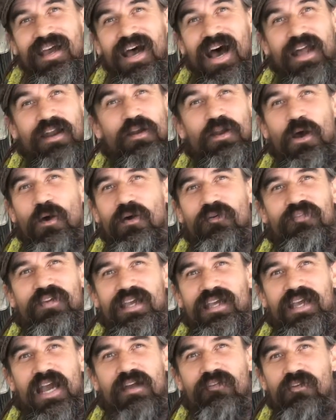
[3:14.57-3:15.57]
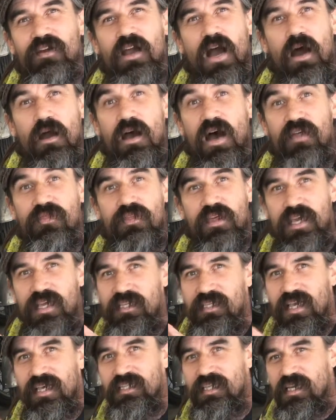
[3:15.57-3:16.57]
I don't know if he ever got, he
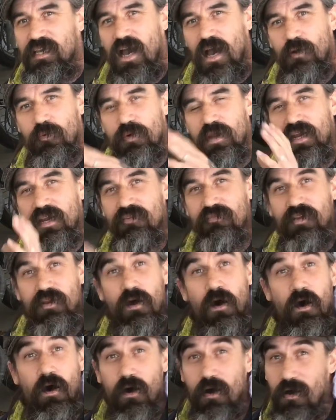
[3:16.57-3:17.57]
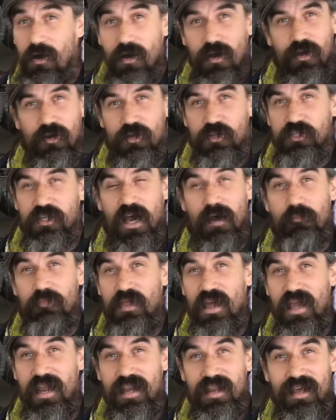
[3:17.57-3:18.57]
says he got rid of it all or mm.
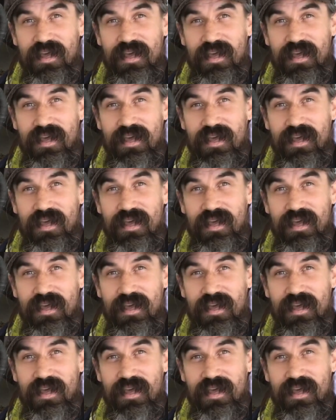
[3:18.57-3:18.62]
something.